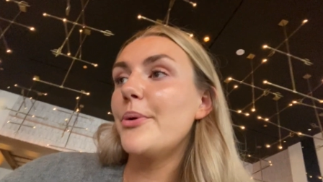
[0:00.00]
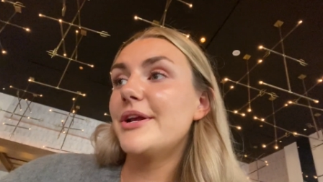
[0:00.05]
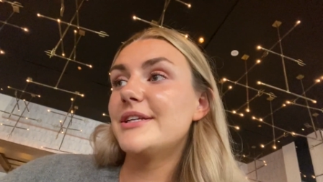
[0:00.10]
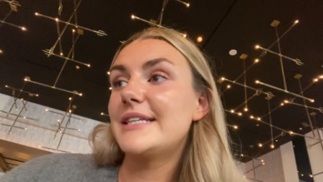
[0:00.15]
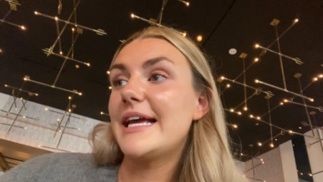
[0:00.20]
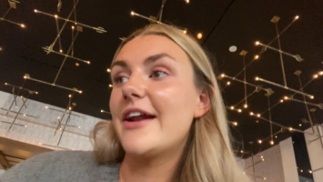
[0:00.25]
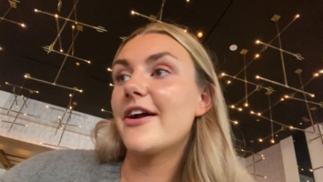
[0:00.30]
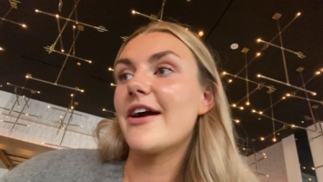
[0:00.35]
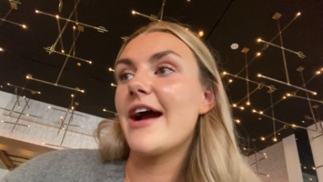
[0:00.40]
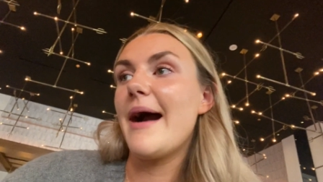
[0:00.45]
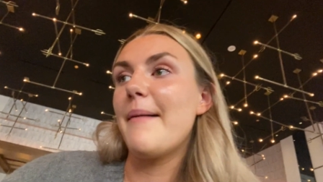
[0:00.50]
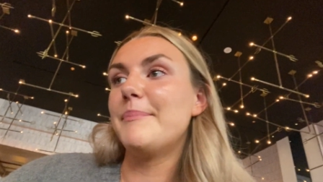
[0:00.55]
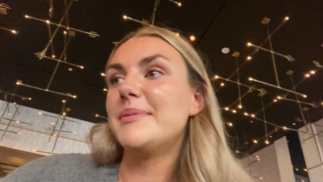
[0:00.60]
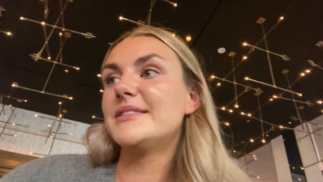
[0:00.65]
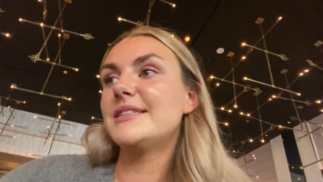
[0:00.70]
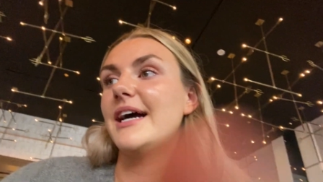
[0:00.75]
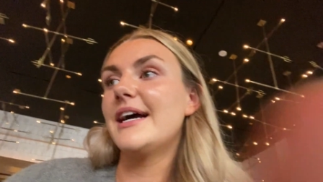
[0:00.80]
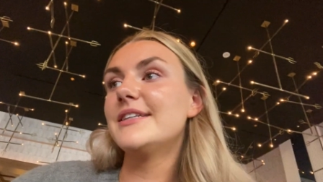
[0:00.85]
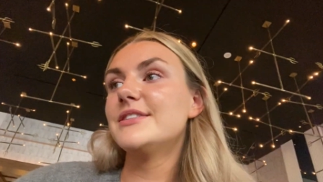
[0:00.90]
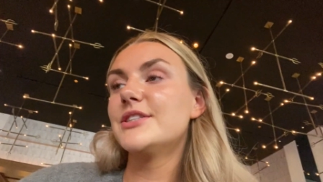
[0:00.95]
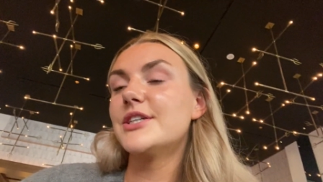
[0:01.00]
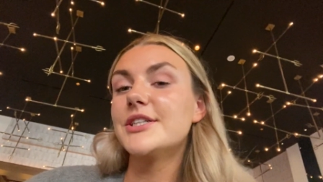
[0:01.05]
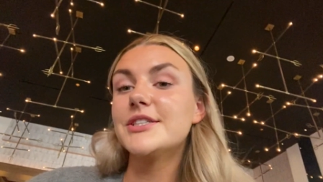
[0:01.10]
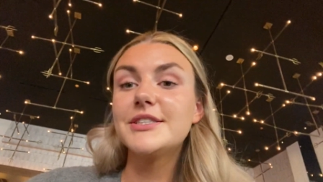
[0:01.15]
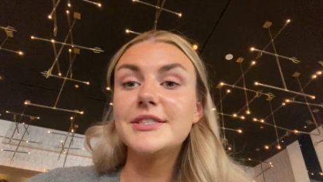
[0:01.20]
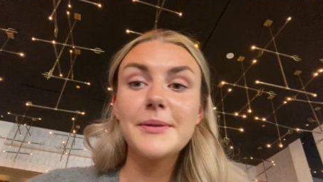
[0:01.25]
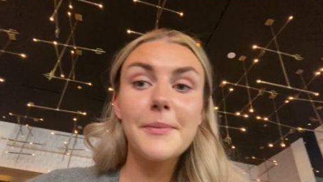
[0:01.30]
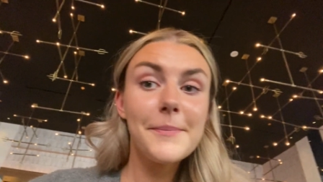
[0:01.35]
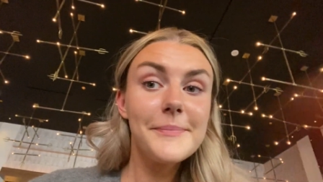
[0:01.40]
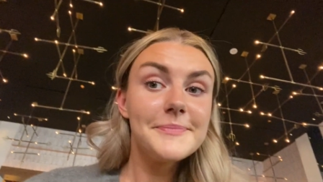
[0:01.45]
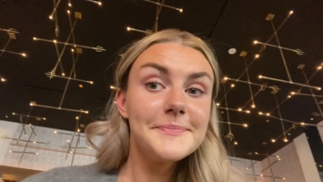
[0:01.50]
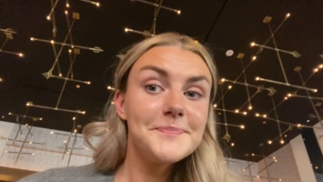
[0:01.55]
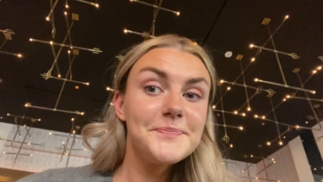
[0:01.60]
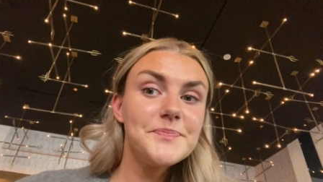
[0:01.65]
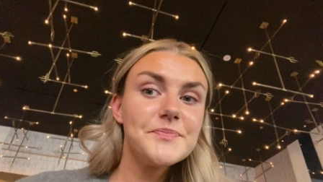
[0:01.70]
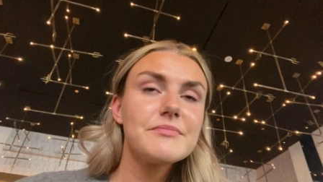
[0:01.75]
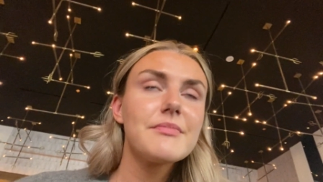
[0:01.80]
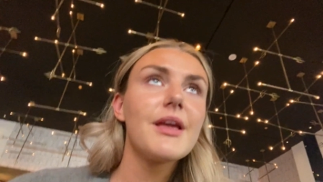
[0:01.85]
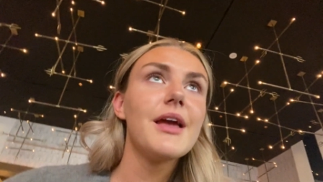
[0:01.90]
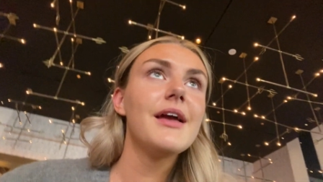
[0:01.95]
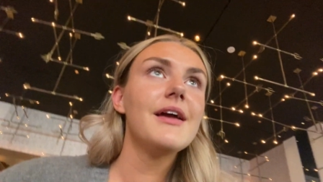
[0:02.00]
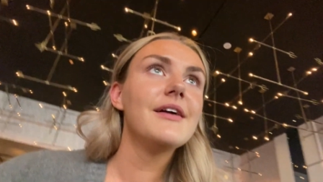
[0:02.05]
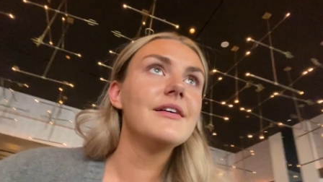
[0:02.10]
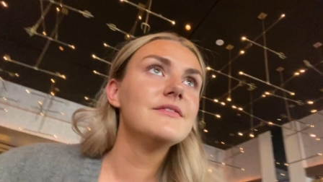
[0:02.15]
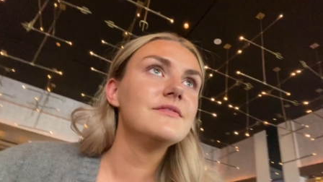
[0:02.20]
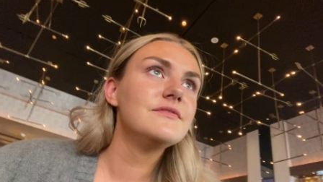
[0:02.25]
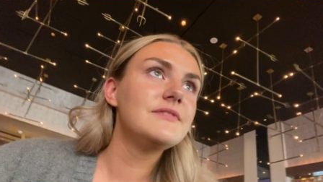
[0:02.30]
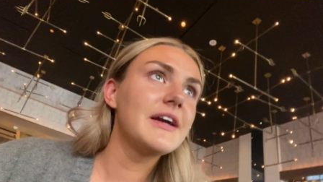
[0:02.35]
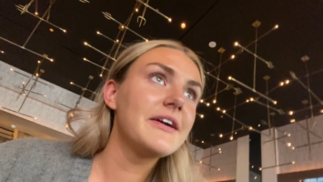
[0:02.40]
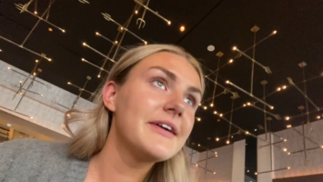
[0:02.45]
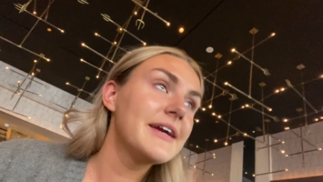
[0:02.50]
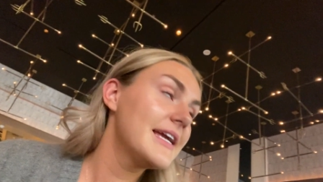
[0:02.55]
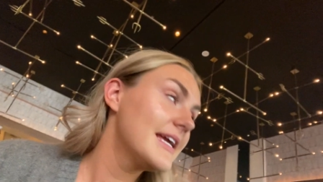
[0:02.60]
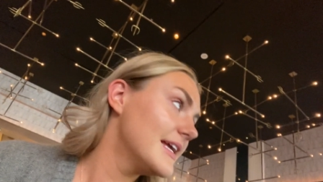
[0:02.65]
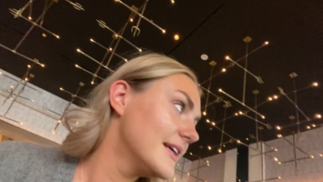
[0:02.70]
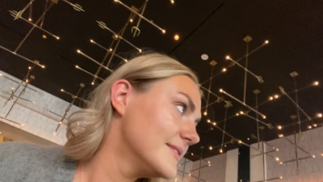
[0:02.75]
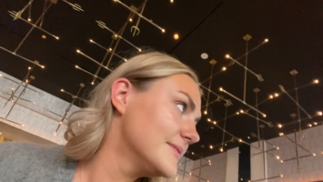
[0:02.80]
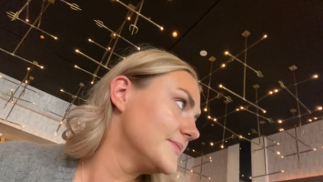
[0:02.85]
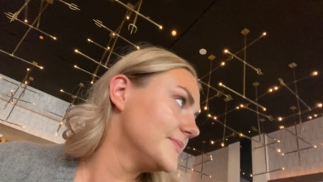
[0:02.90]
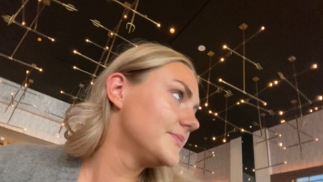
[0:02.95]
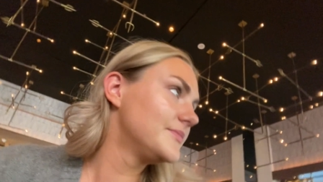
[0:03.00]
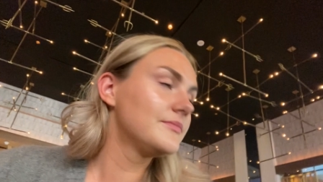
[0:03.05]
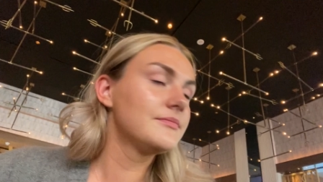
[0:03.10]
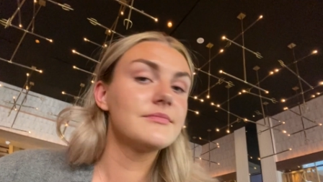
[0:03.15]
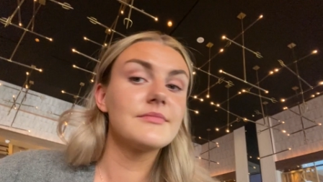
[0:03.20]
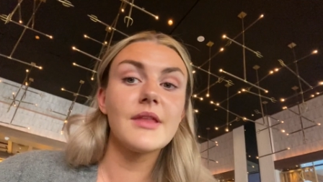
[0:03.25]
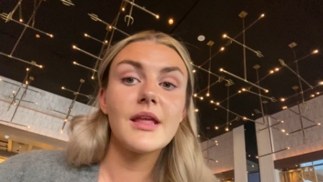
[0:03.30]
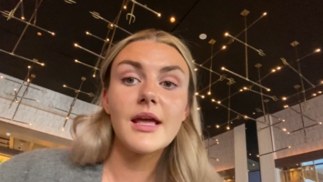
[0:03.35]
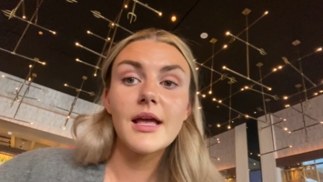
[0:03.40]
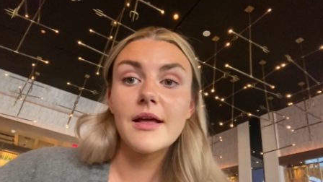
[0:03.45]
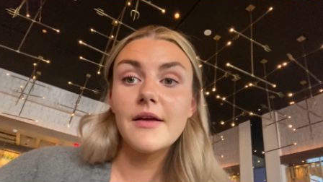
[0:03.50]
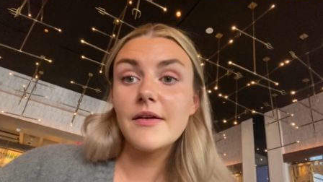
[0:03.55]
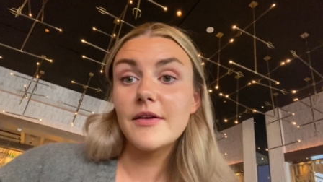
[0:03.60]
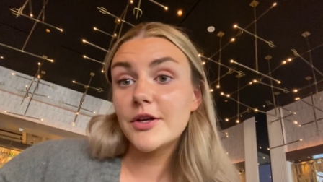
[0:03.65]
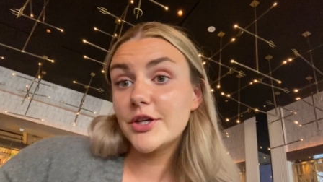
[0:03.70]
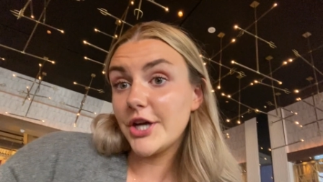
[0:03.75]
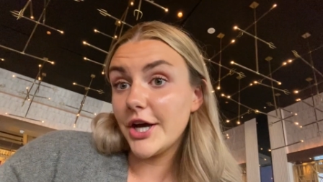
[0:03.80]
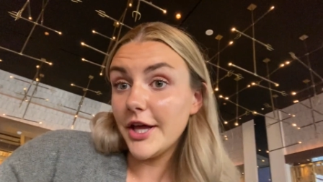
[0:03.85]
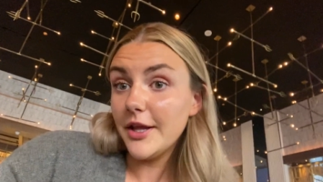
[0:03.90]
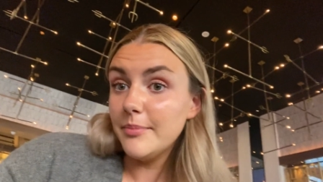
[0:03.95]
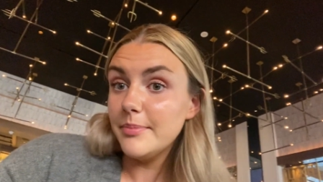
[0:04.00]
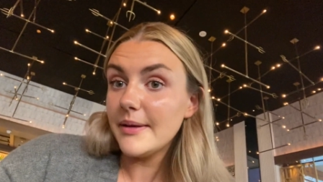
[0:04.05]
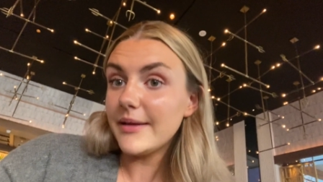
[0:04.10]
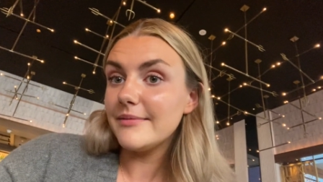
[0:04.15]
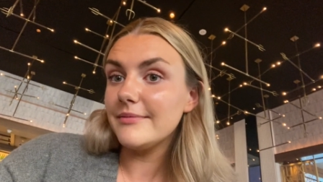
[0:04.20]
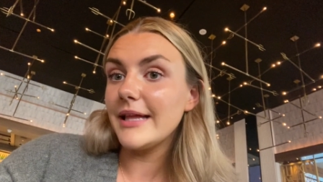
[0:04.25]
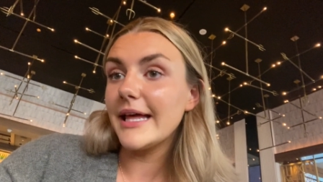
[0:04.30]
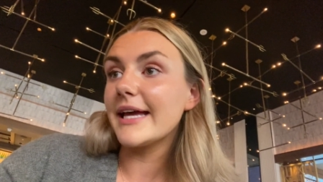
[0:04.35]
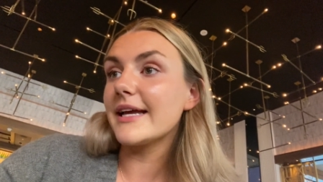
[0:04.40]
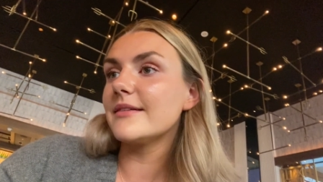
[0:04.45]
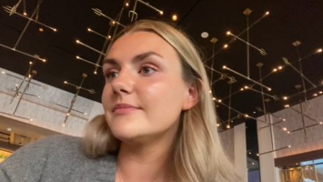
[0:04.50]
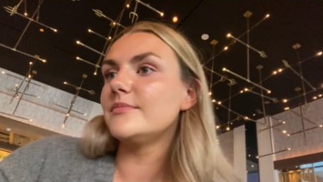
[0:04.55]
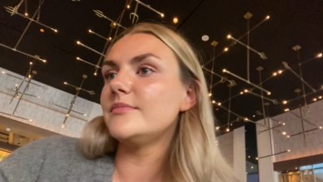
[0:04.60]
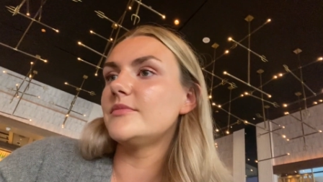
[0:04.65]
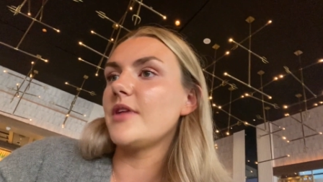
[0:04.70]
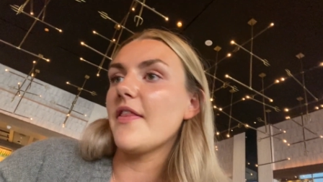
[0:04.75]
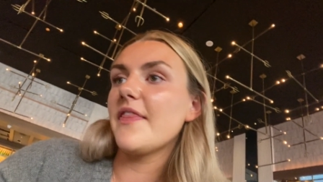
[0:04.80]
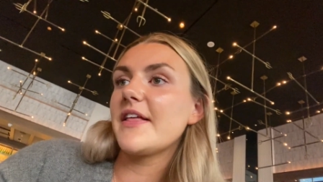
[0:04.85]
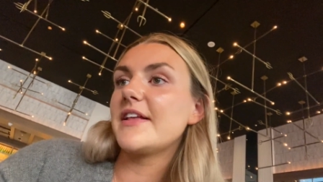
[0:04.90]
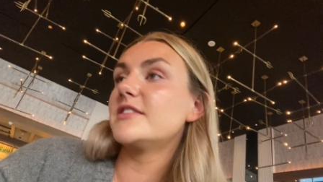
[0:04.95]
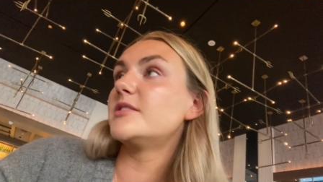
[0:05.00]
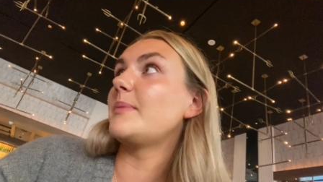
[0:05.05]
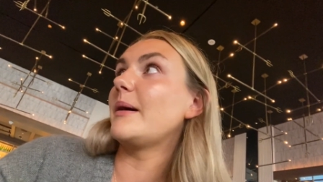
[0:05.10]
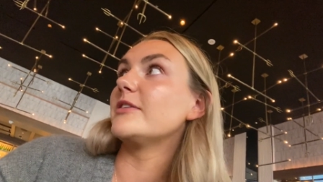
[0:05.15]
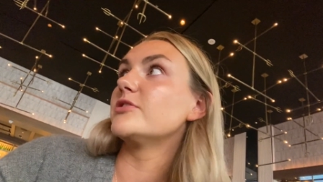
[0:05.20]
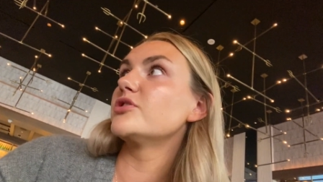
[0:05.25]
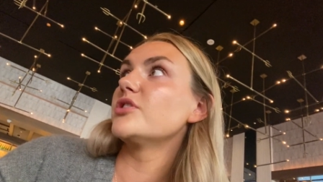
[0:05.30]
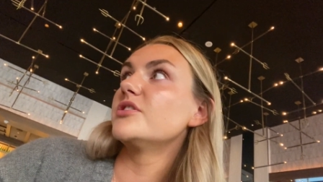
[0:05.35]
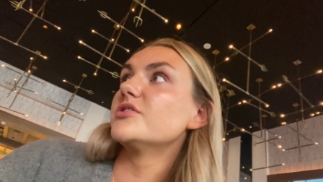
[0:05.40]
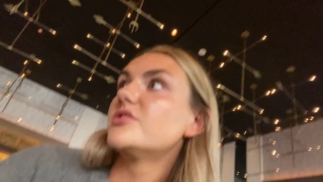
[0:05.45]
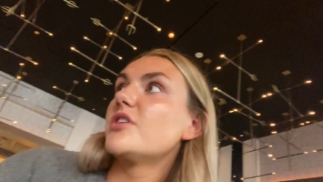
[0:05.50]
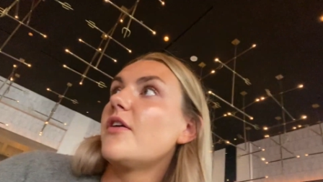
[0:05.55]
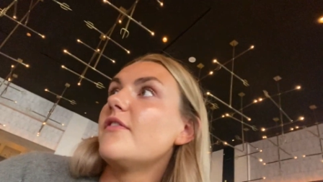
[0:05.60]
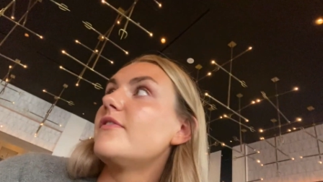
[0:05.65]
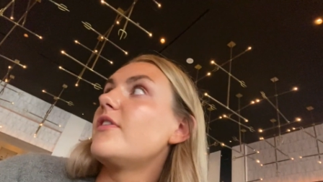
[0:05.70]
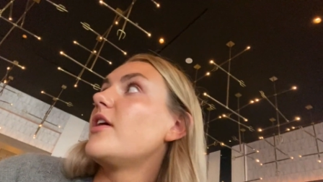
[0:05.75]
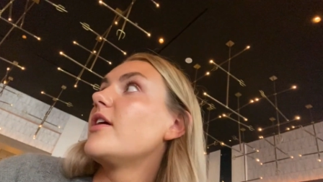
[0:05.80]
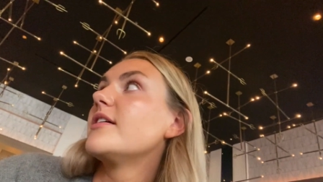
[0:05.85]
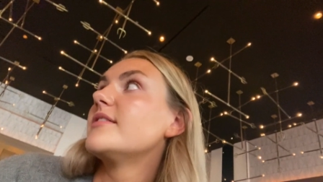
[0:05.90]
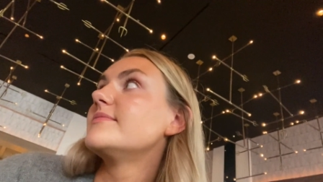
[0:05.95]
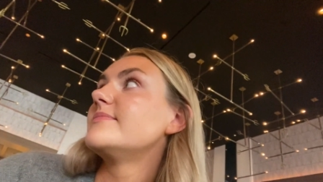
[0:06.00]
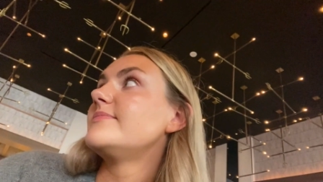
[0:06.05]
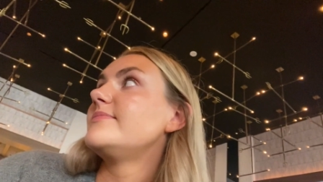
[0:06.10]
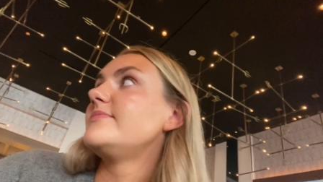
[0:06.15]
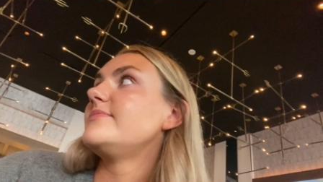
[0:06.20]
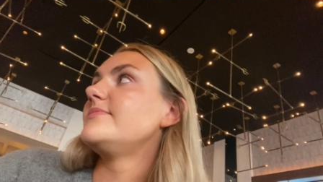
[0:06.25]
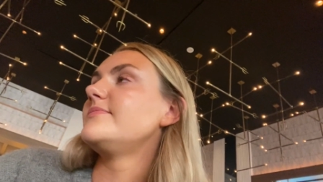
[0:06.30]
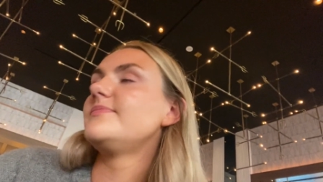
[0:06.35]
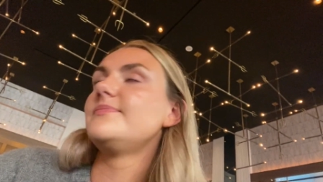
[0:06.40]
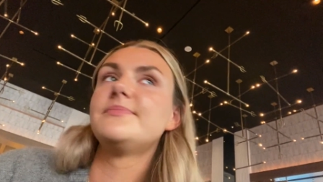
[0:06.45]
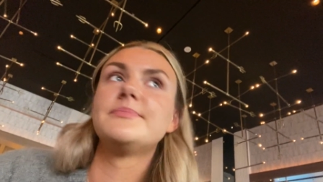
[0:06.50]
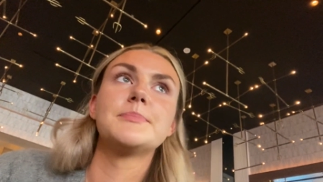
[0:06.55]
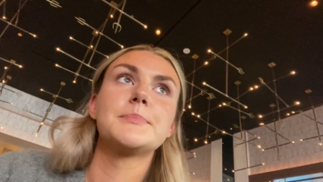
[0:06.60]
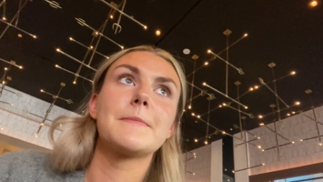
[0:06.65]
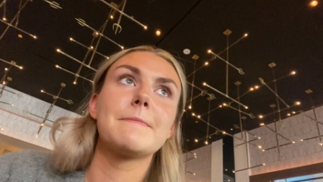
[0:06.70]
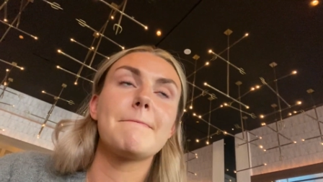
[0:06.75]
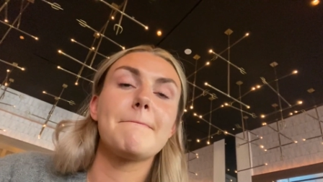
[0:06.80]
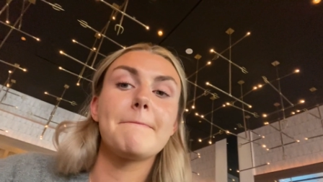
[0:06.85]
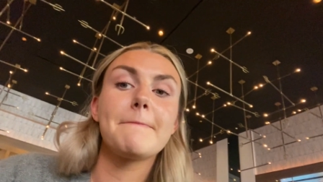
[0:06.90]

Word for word: ate our appetizers. Very good, but like nothing special so far.